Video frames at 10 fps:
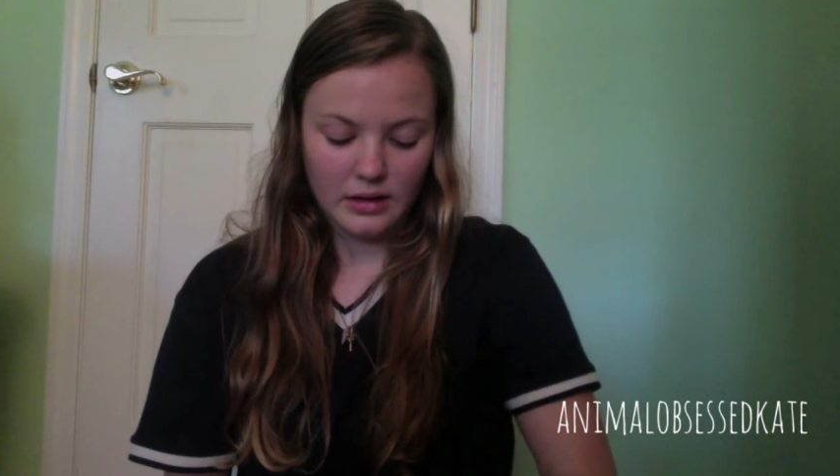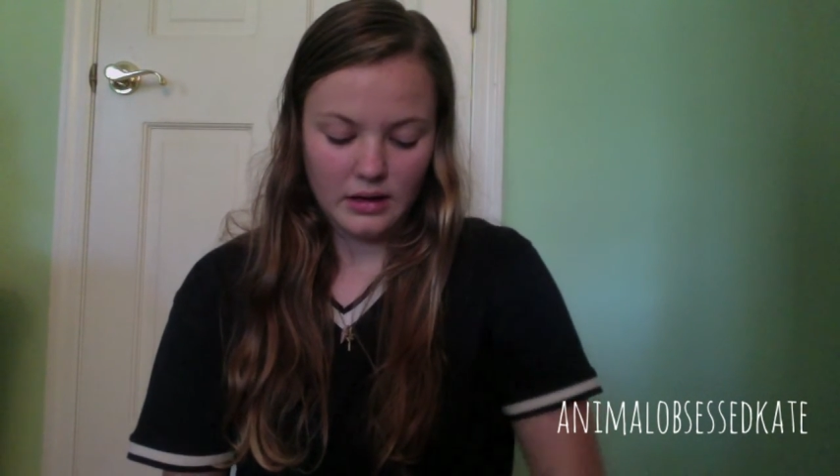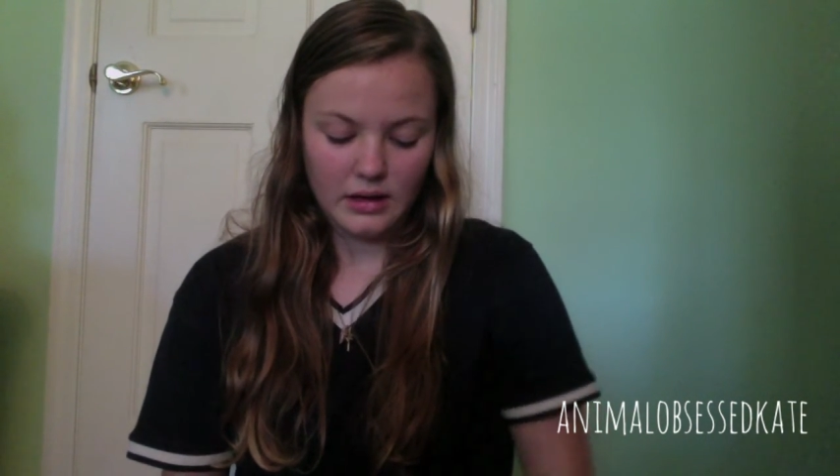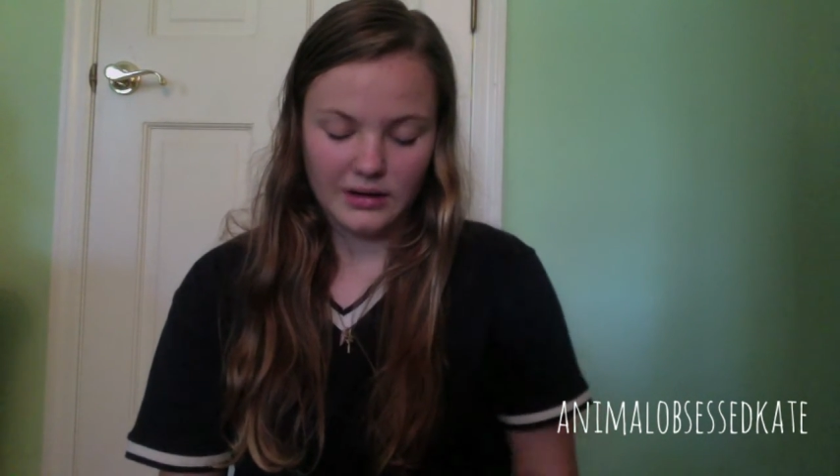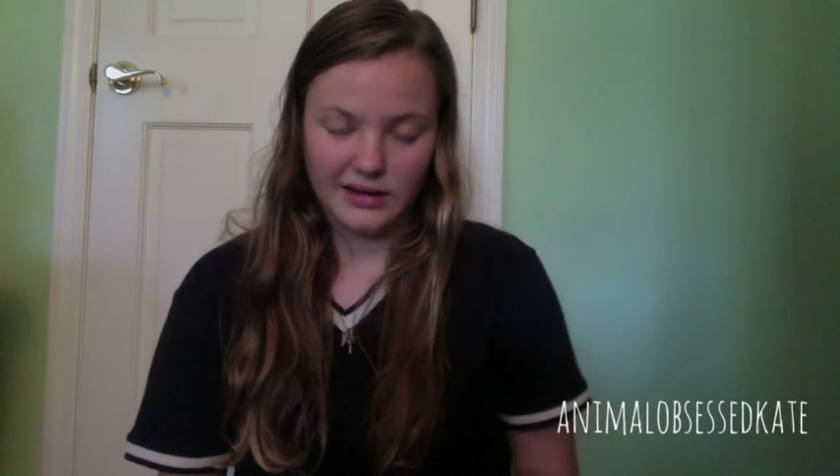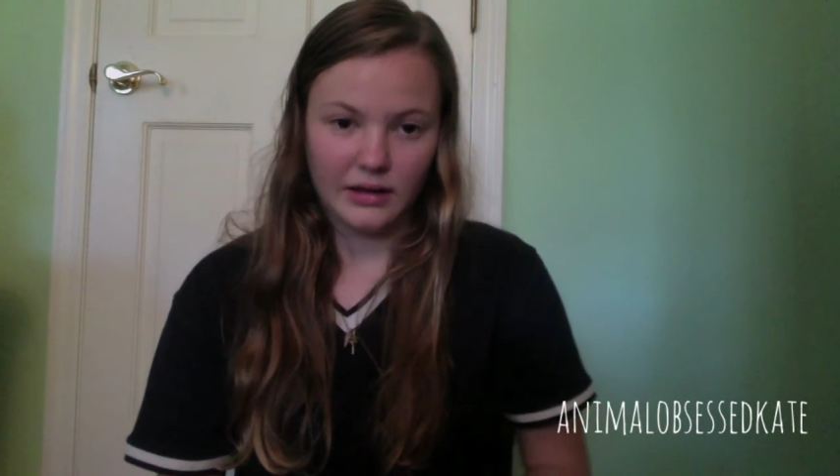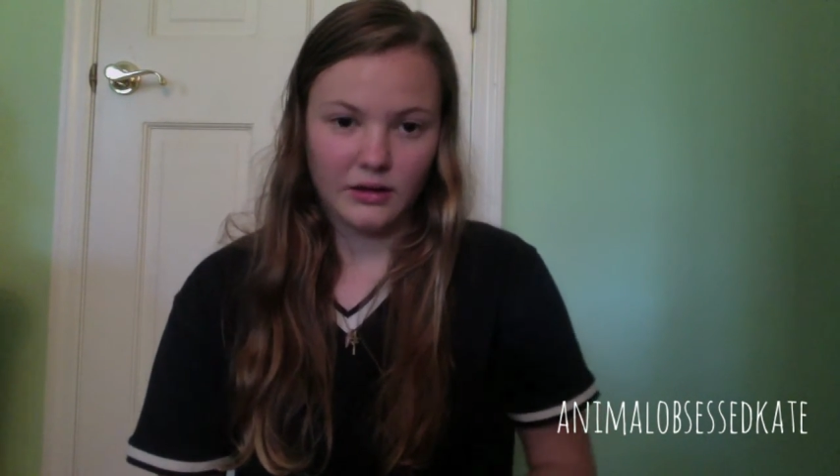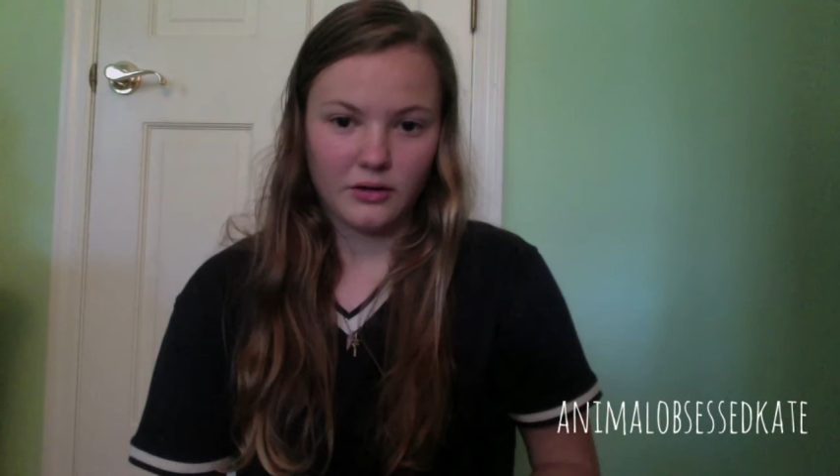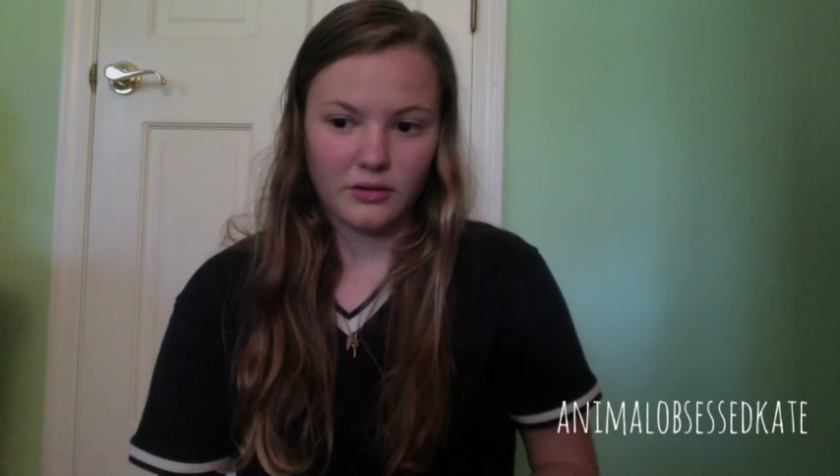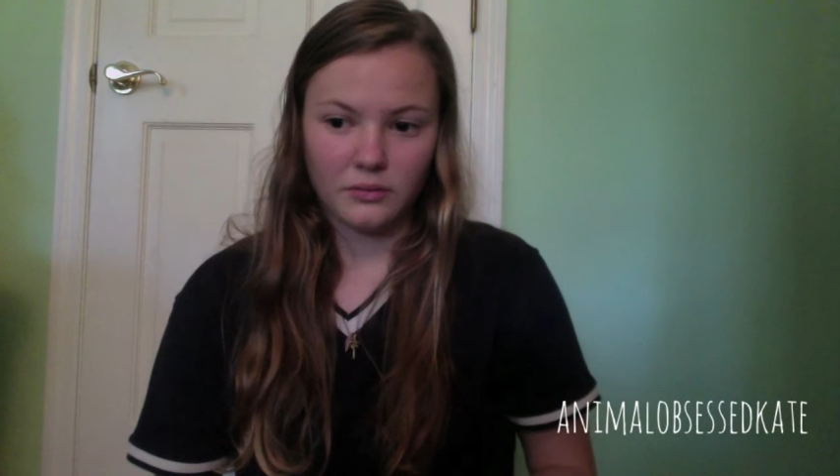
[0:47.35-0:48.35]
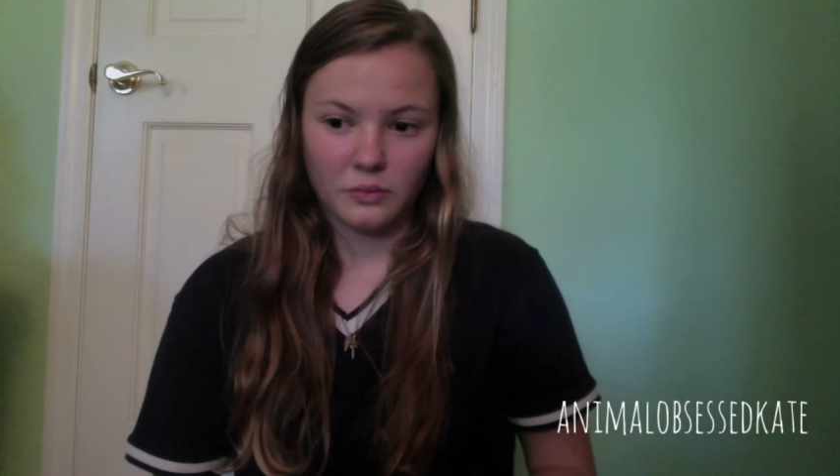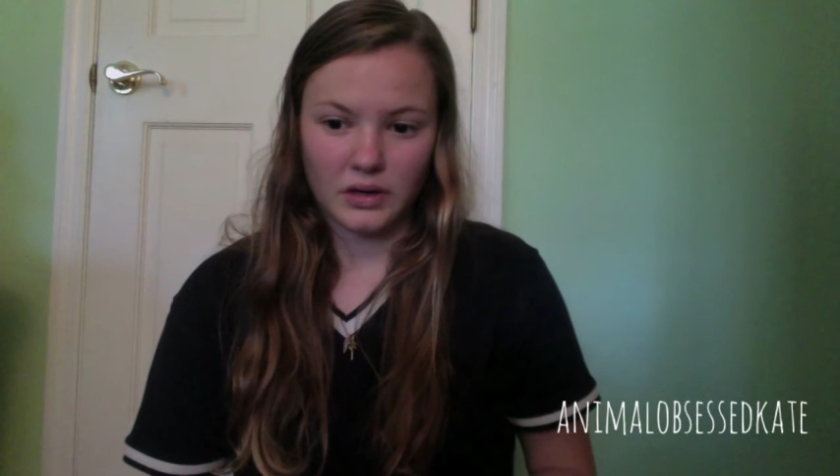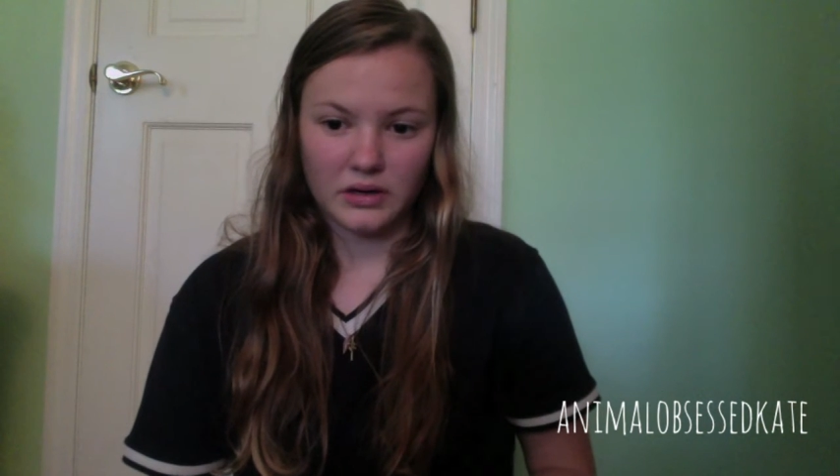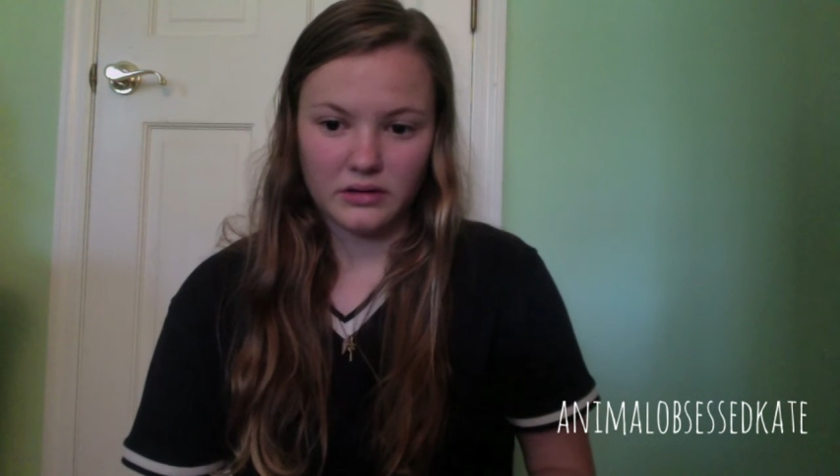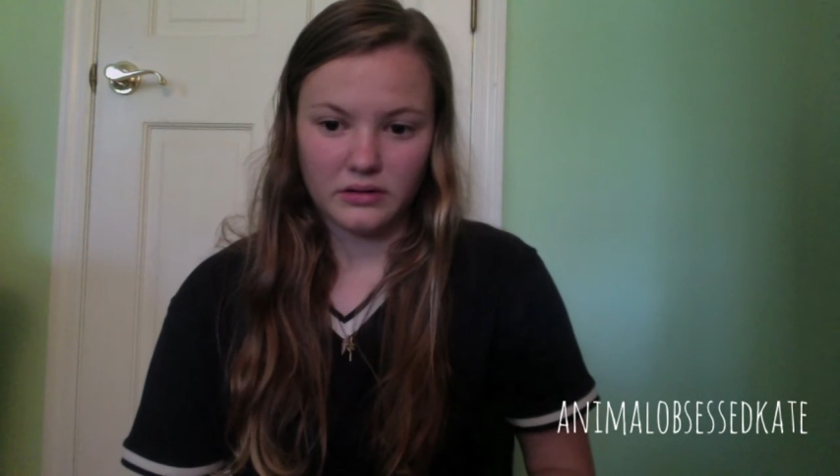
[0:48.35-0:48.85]
And I couldn't
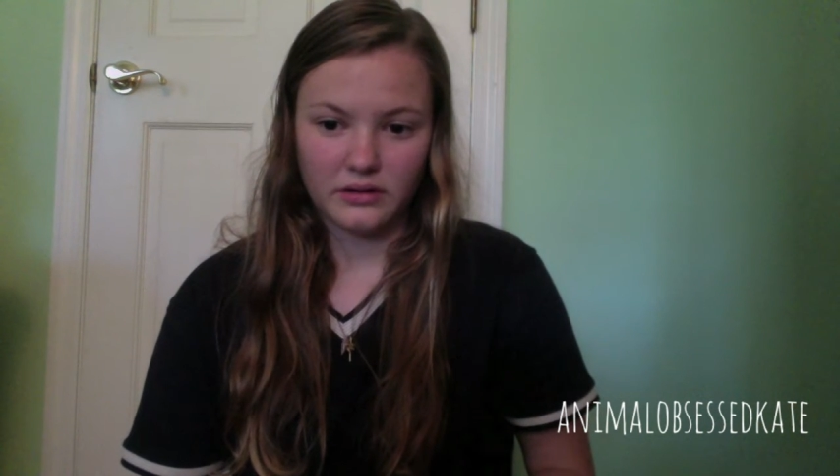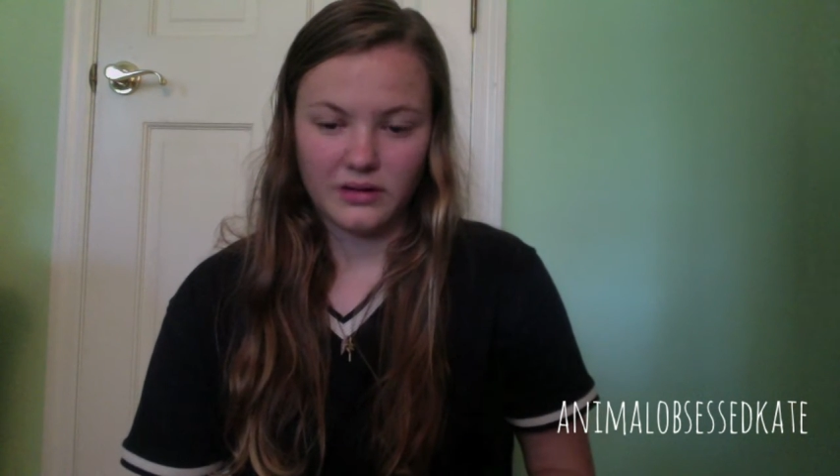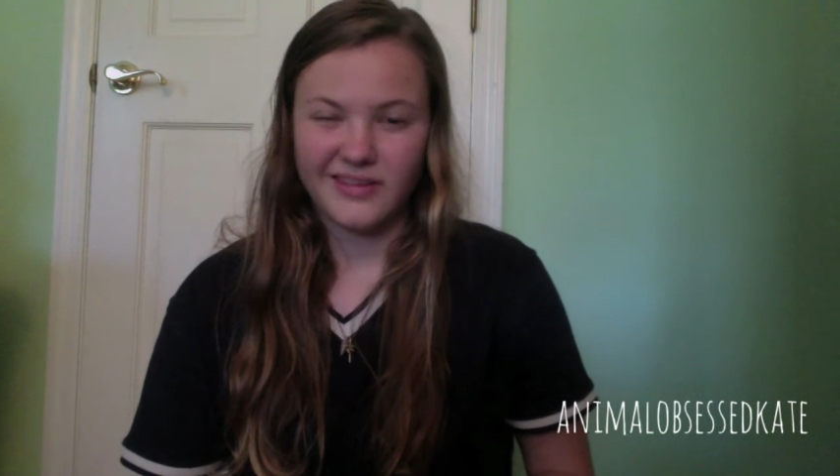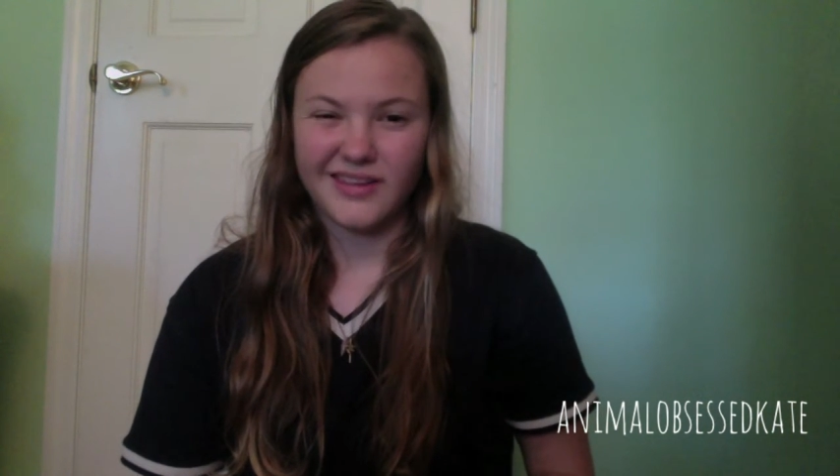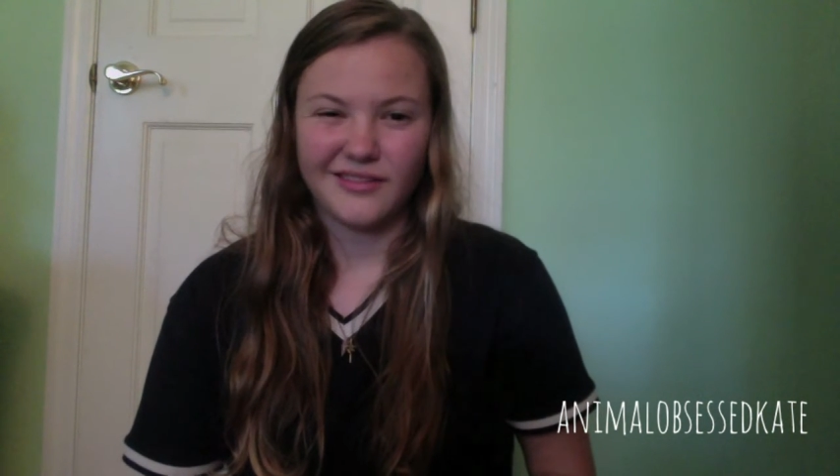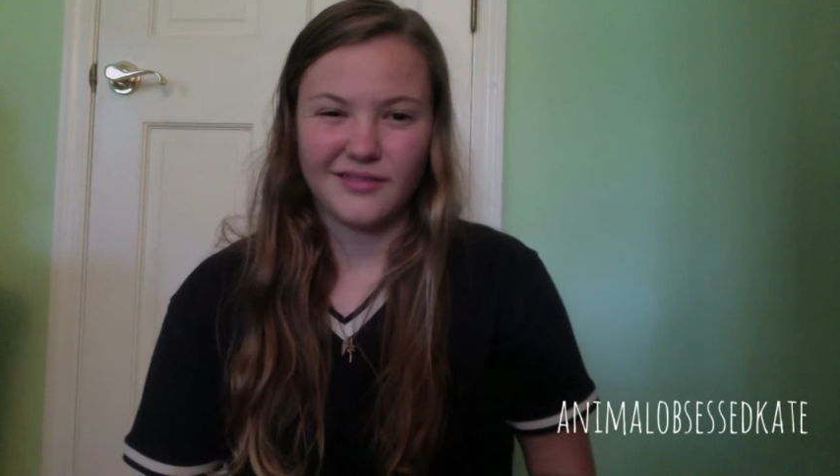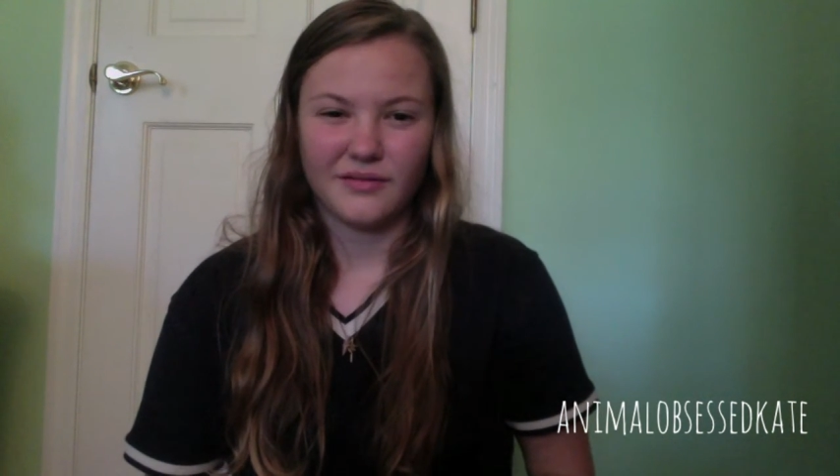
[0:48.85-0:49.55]
wait. I figured